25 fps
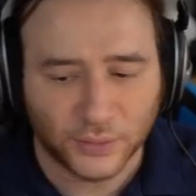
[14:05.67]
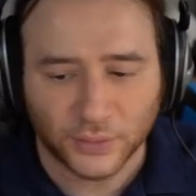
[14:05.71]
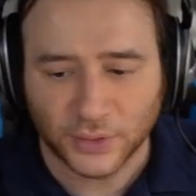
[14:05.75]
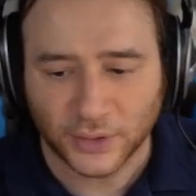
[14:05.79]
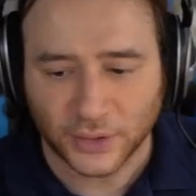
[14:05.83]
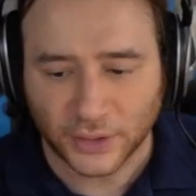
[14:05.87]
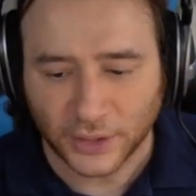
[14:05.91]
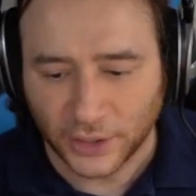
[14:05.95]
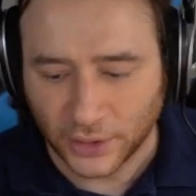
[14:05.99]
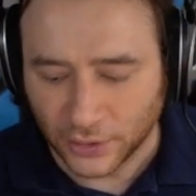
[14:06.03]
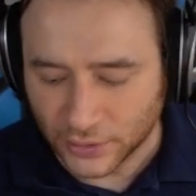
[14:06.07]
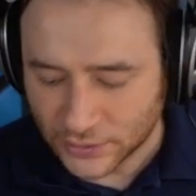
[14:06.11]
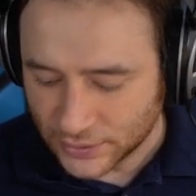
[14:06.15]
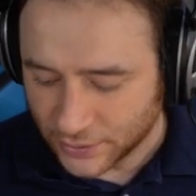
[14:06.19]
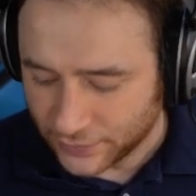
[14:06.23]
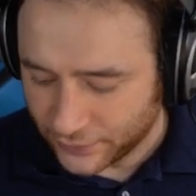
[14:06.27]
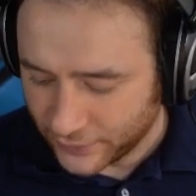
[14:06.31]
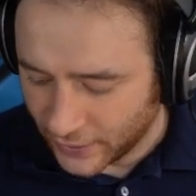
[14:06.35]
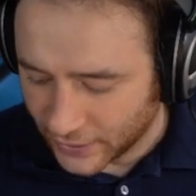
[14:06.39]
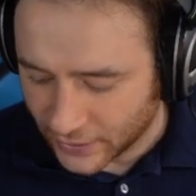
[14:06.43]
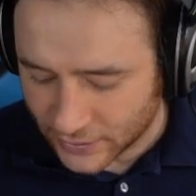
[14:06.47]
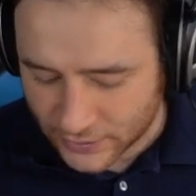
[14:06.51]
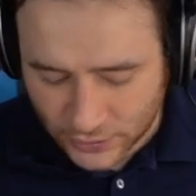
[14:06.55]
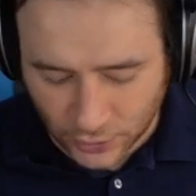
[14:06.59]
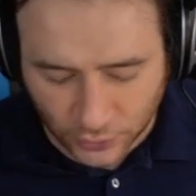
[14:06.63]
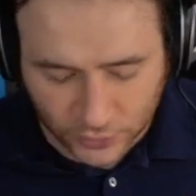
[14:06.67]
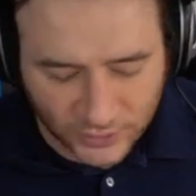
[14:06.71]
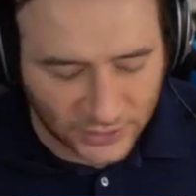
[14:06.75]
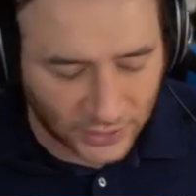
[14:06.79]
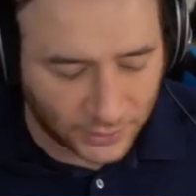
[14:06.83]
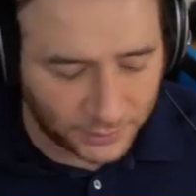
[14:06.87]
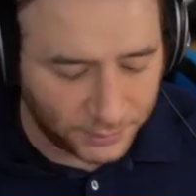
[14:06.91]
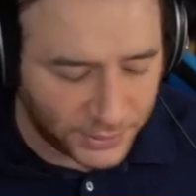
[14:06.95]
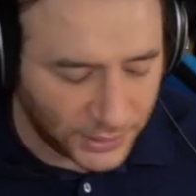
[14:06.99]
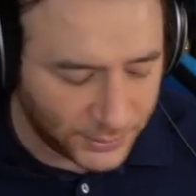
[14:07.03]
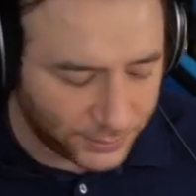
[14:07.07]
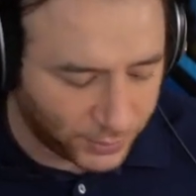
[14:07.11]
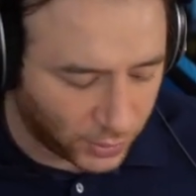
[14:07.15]
here's the thing. So some
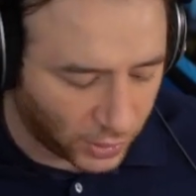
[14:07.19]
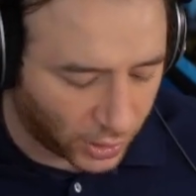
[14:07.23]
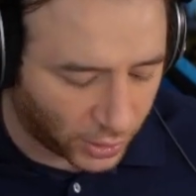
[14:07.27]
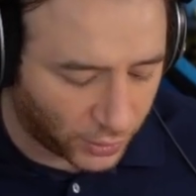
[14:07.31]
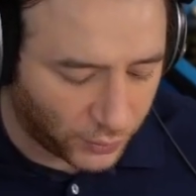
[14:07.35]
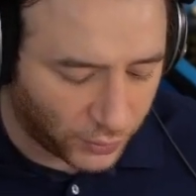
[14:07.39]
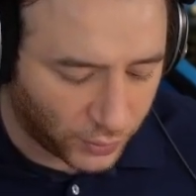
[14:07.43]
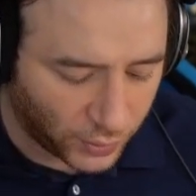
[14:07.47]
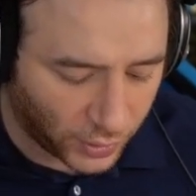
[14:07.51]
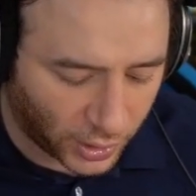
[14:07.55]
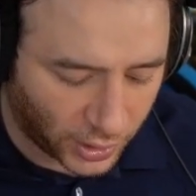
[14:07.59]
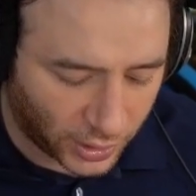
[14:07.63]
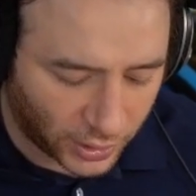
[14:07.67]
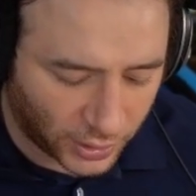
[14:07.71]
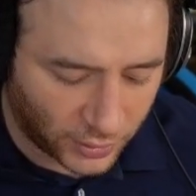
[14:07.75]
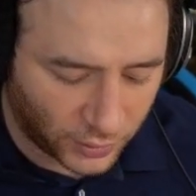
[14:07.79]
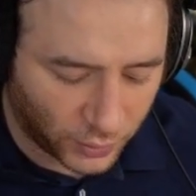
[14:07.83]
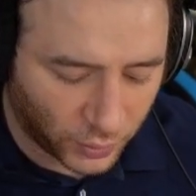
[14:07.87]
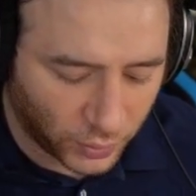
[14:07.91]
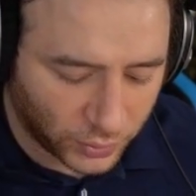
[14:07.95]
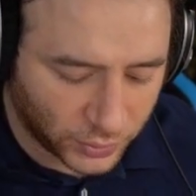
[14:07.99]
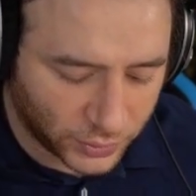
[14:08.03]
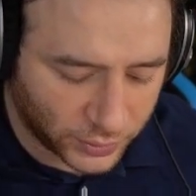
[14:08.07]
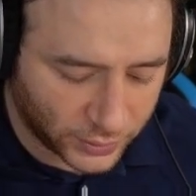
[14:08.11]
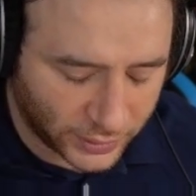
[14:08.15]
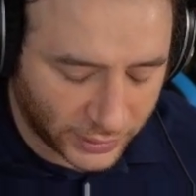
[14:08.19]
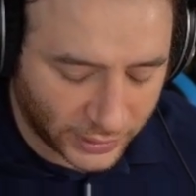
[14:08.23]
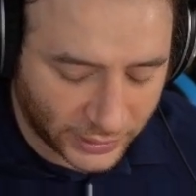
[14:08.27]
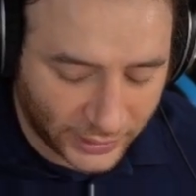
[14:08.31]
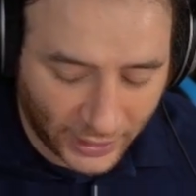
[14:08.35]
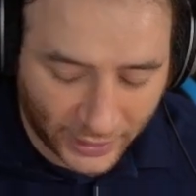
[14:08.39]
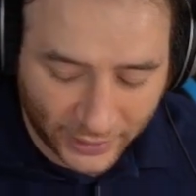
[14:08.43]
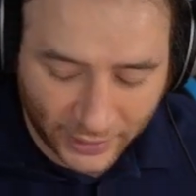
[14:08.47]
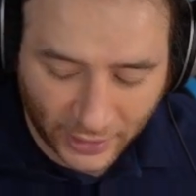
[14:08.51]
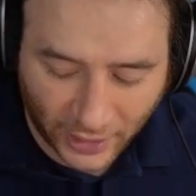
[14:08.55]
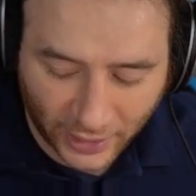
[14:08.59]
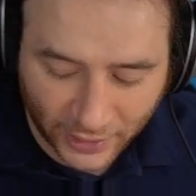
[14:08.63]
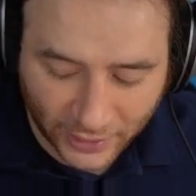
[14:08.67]
people are, are
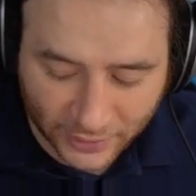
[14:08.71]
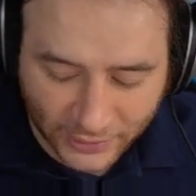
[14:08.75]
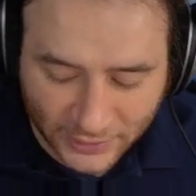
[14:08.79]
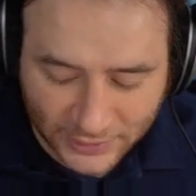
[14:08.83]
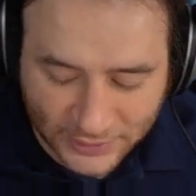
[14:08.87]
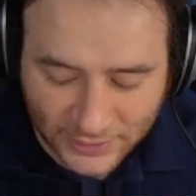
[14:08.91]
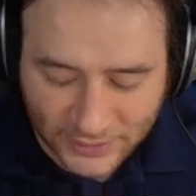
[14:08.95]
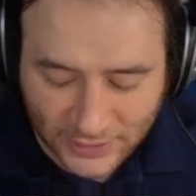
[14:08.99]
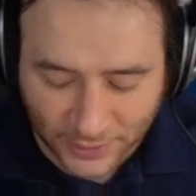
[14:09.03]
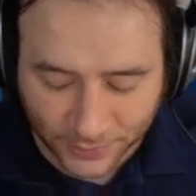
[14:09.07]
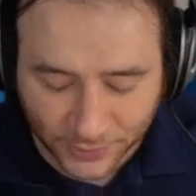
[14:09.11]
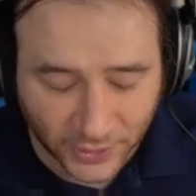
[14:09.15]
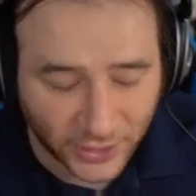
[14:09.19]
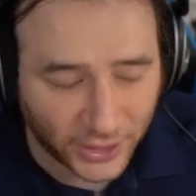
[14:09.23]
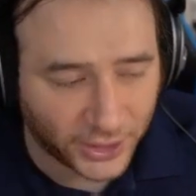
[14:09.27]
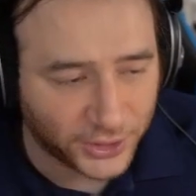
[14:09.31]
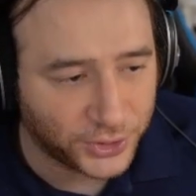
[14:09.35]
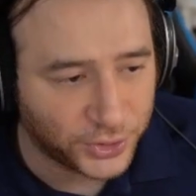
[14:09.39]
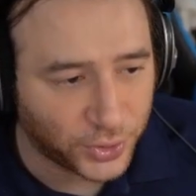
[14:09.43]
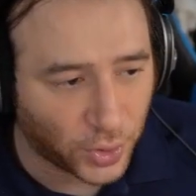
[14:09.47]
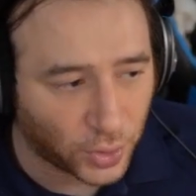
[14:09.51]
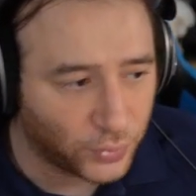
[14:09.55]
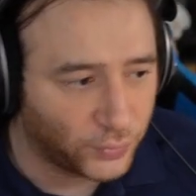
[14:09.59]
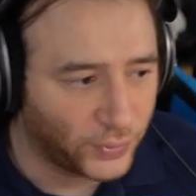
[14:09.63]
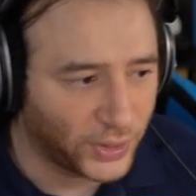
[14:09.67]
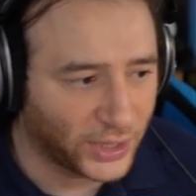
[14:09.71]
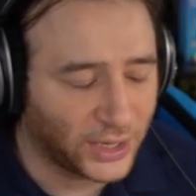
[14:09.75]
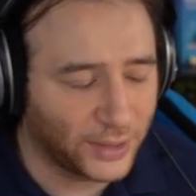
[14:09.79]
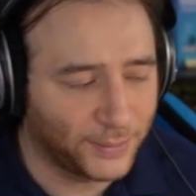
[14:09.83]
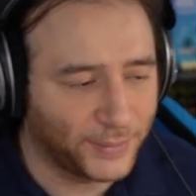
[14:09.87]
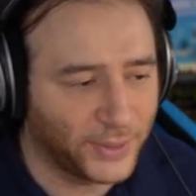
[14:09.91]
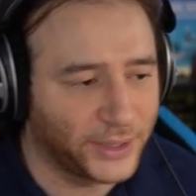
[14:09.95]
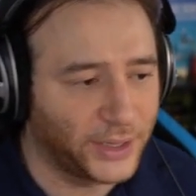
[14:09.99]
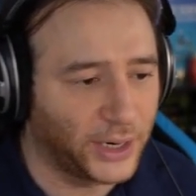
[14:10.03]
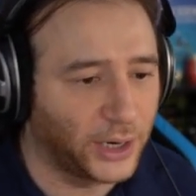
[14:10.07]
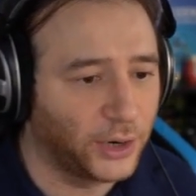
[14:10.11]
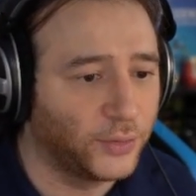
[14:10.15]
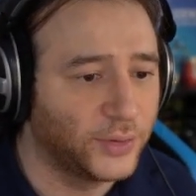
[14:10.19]
again, I, this is something I don't
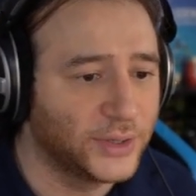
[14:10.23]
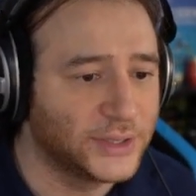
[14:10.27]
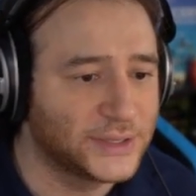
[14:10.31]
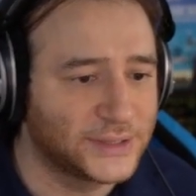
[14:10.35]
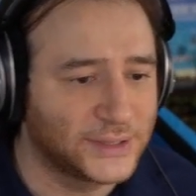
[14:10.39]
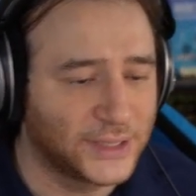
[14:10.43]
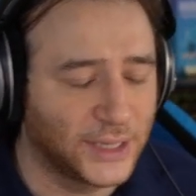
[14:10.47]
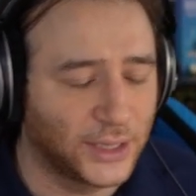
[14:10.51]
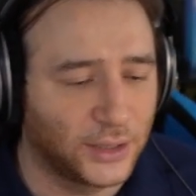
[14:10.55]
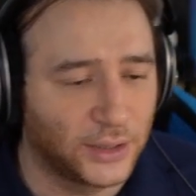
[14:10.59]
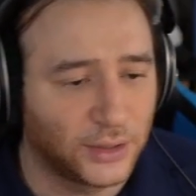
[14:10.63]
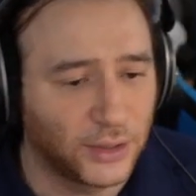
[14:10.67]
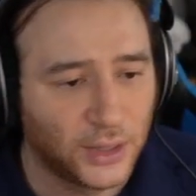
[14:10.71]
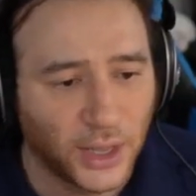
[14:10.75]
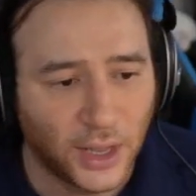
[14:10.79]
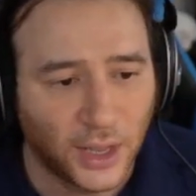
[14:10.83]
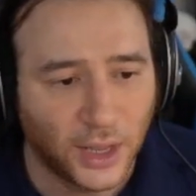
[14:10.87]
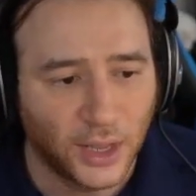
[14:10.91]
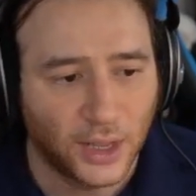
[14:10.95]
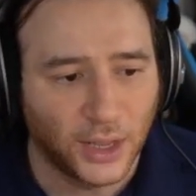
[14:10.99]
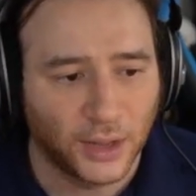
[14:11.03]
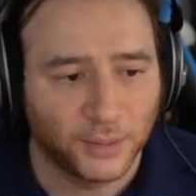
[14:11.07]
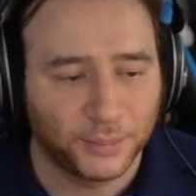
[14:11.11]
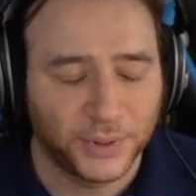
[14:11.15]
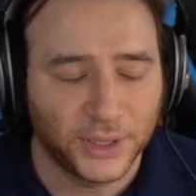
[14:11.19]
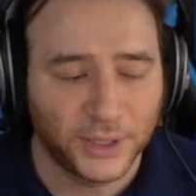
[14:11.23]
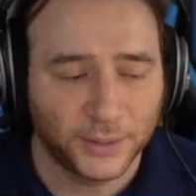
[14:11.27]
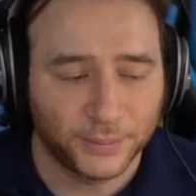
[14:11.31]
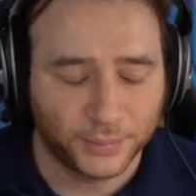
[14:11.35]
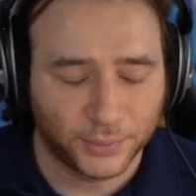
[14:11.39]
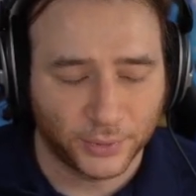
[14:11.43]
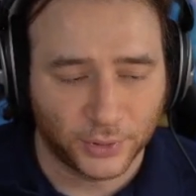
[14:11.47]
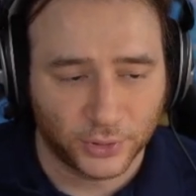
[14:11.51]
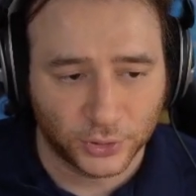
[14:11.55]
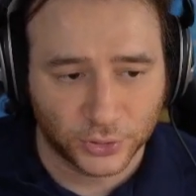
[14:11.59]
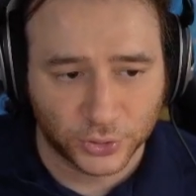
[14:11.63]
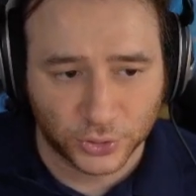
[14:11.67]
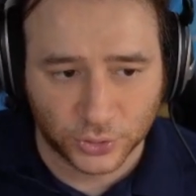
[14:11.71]
recommend. I always tell
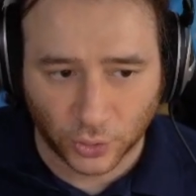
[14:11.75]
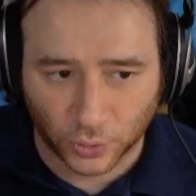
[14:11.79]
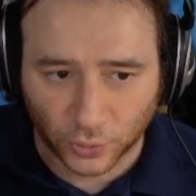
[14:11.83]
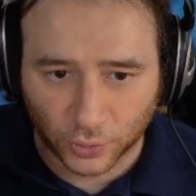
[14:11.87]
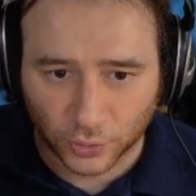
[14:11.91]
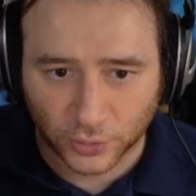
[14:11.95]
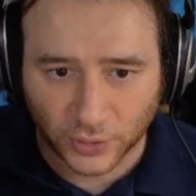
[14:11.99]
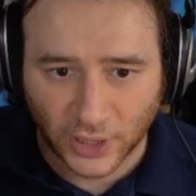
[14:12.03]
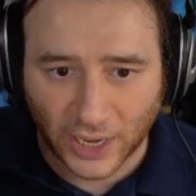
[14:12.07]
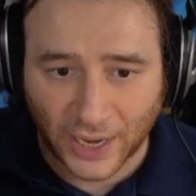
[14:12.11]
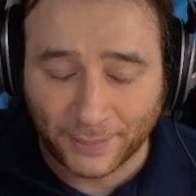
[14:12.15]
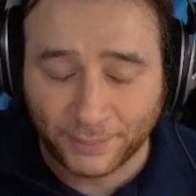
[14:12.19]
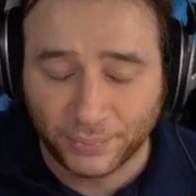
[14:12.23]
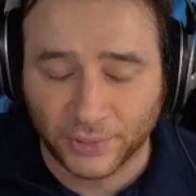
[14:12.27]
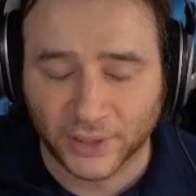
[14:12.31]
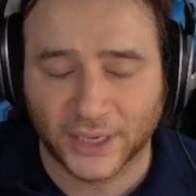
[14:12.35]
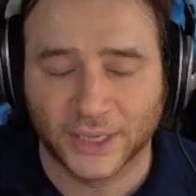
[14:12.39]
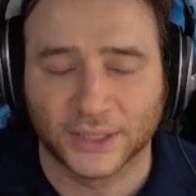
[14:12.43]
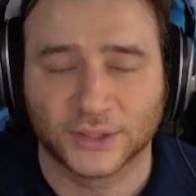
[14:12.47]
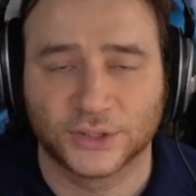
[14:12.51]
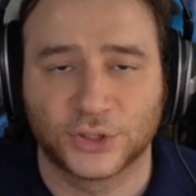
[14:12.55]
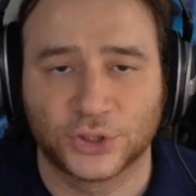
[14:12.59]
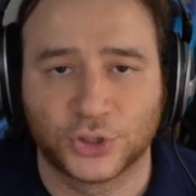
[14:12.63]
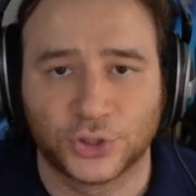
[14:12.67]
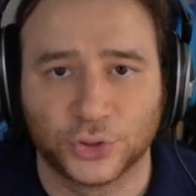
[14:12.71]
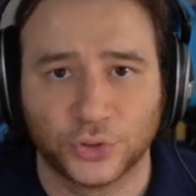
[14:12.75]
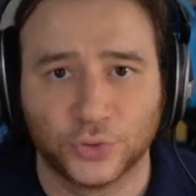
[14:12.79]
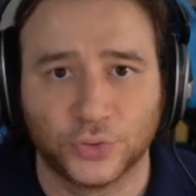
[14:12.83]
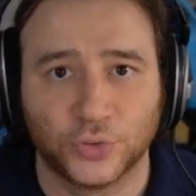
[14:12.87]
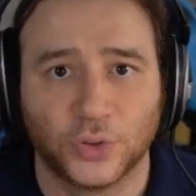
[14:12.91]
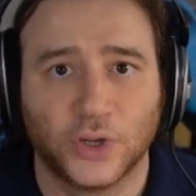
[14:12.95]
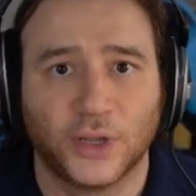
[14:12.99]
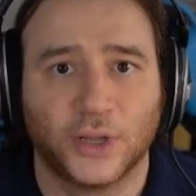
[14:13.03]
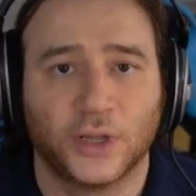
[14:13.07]
people or applicants to